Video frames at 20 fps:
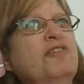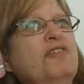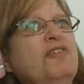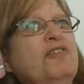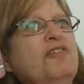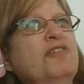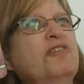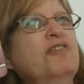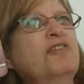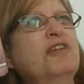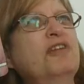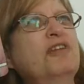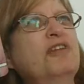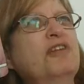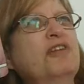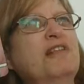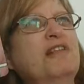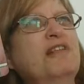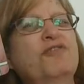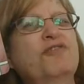Did you see this
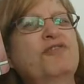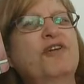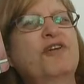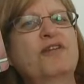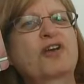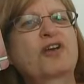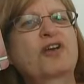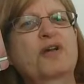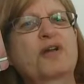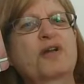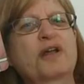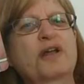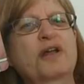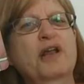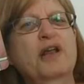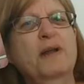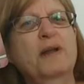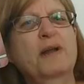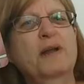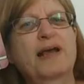fire that's going on
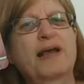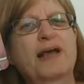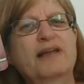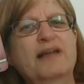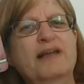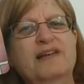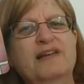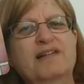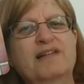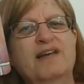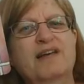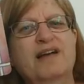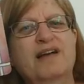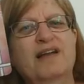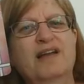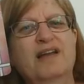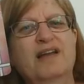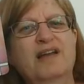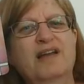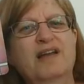in a place? And it's like,